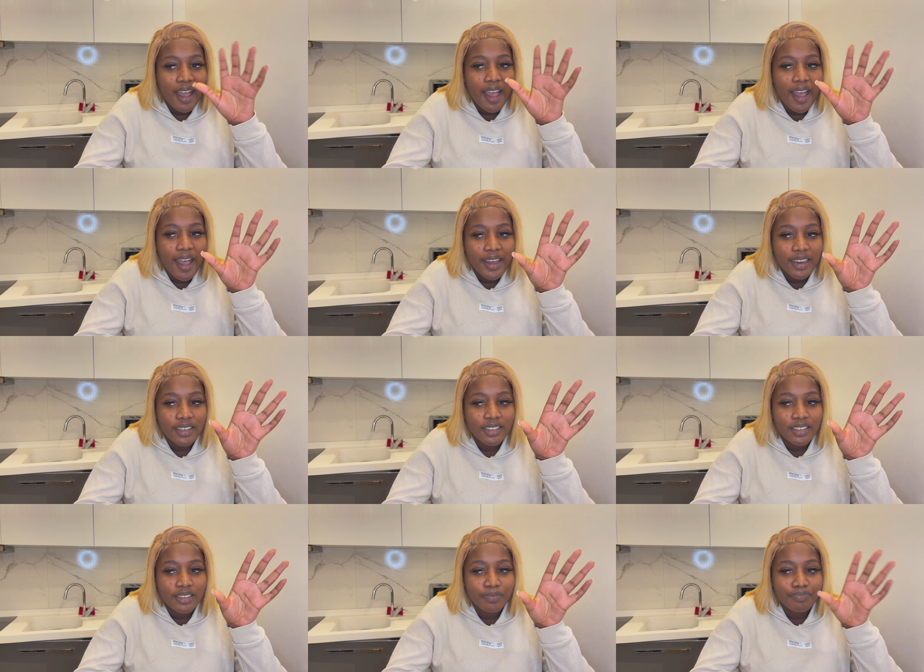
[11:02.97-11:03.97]

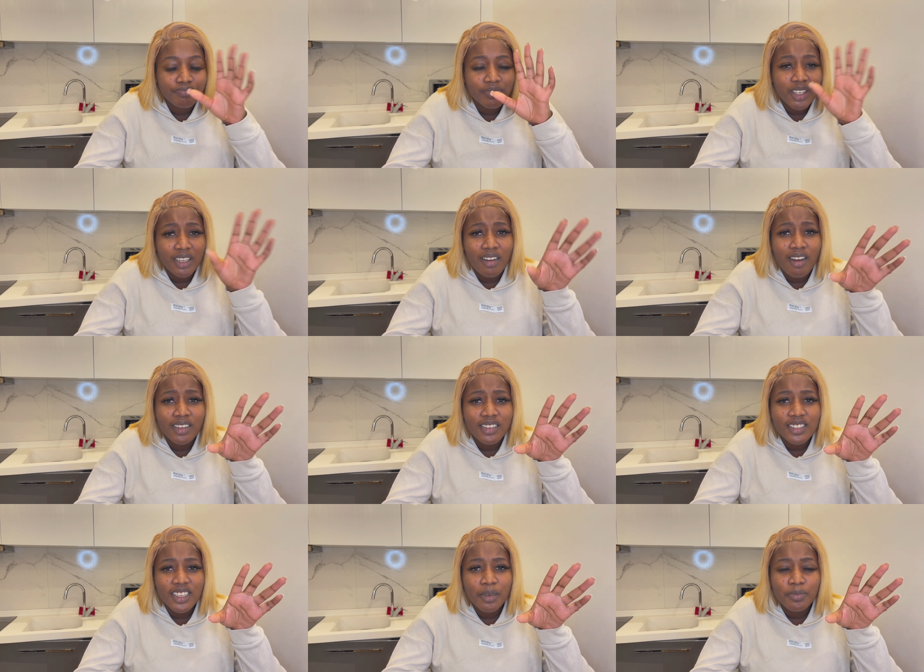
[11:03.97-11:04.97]
and
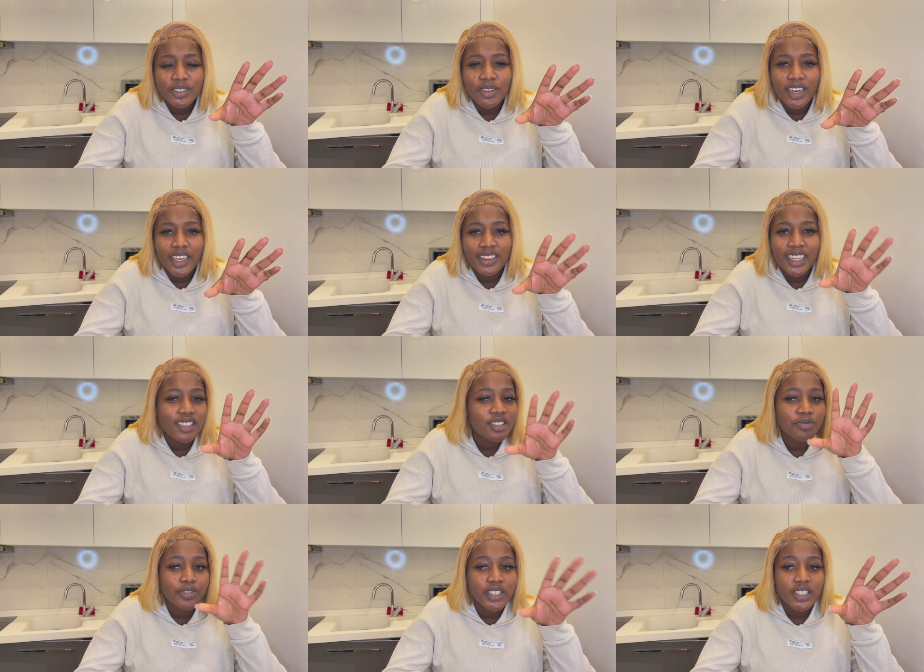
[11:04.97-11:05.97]
concepts, so like that's the
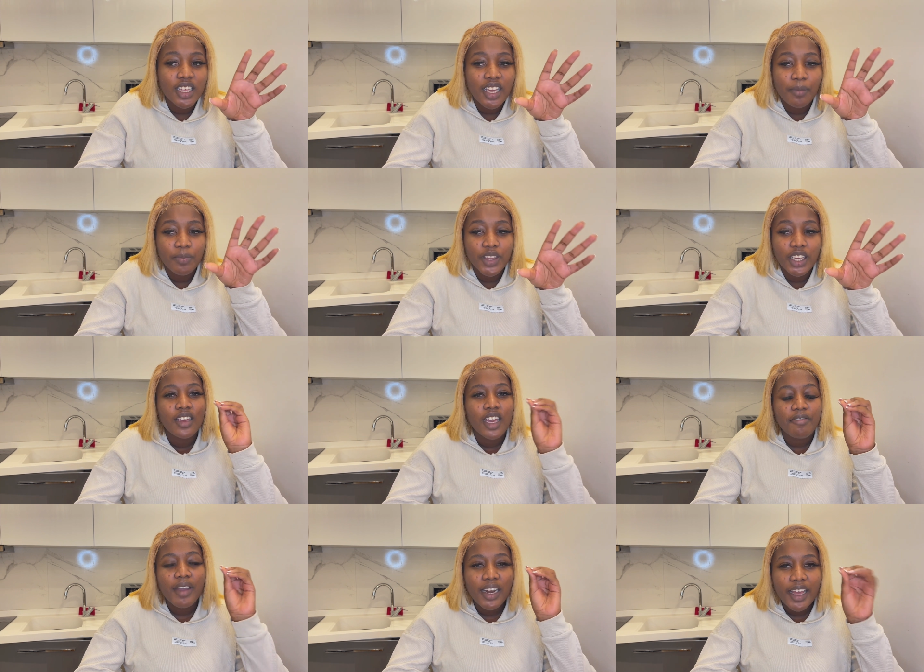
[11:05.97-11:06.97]
first thing I'm thinking.
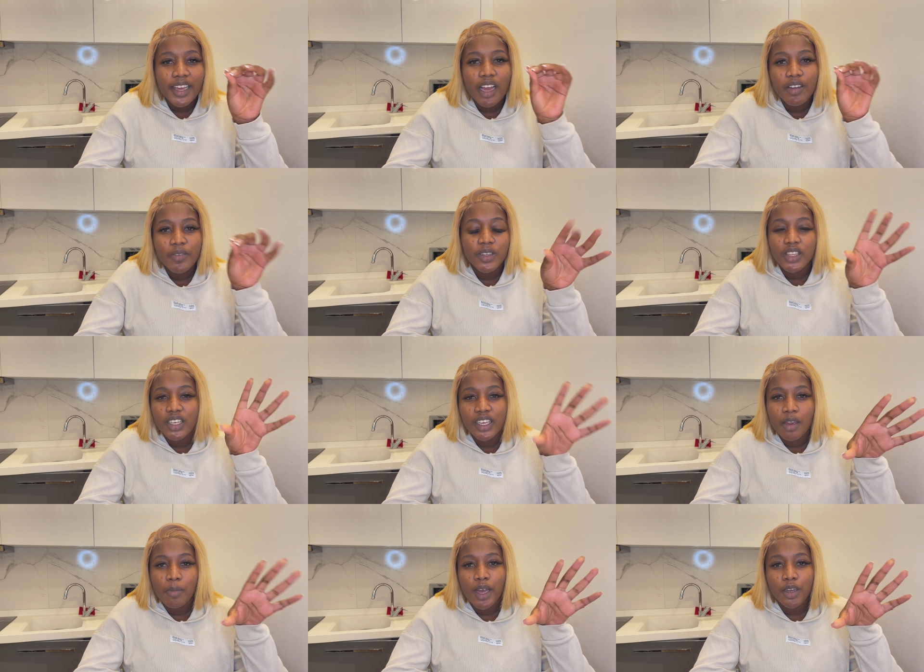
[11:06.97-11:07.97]
If I like how everything
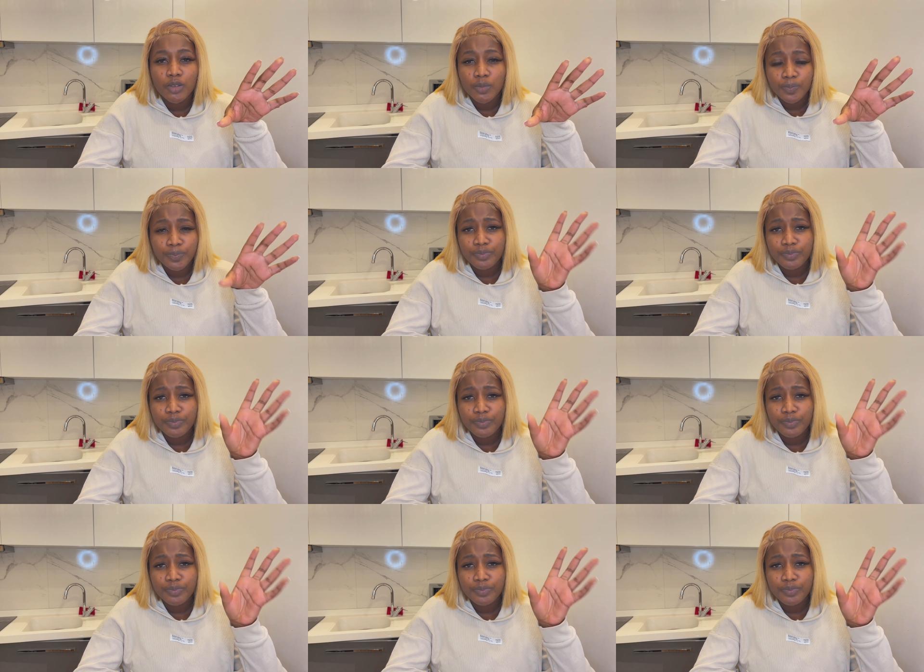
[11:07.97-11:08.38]
came out,